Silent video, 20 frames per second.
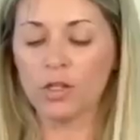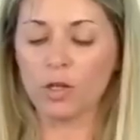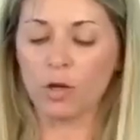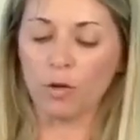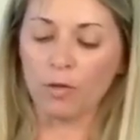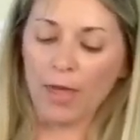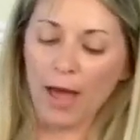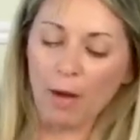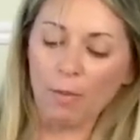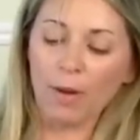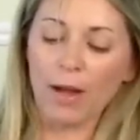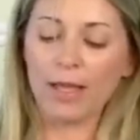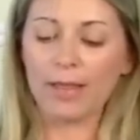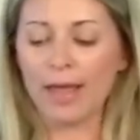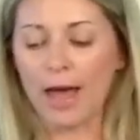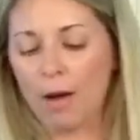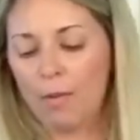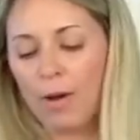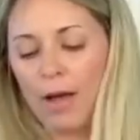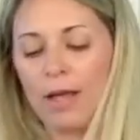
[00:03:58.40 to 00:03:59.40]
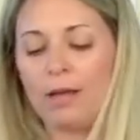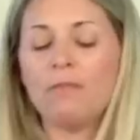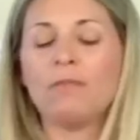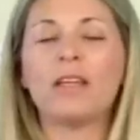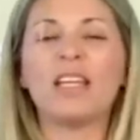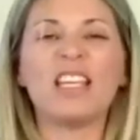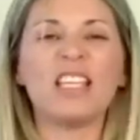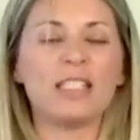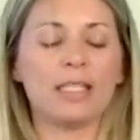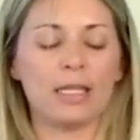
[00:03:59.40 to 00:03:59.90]
So that way,
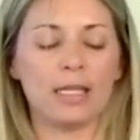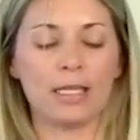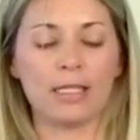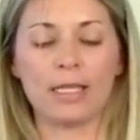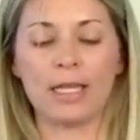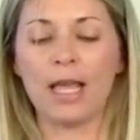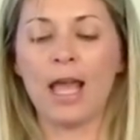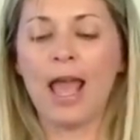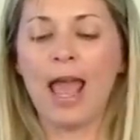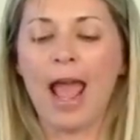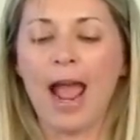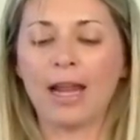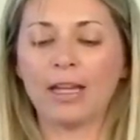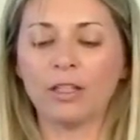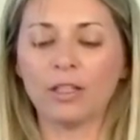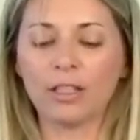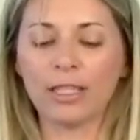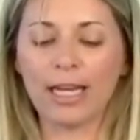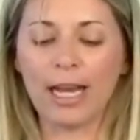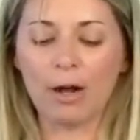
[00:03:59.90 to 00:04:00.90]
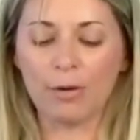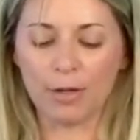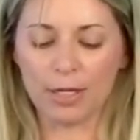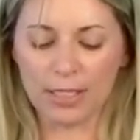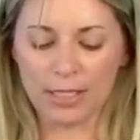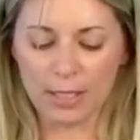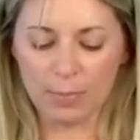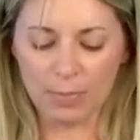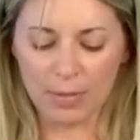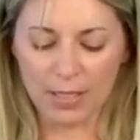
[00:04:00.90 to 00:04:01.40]
easy, easy. And look at how
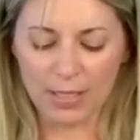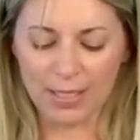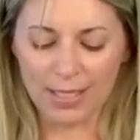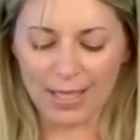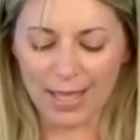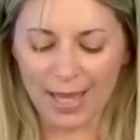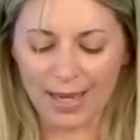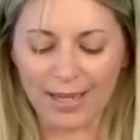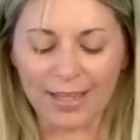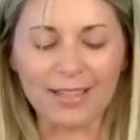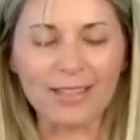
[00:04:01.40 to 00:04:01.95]
easy peasy that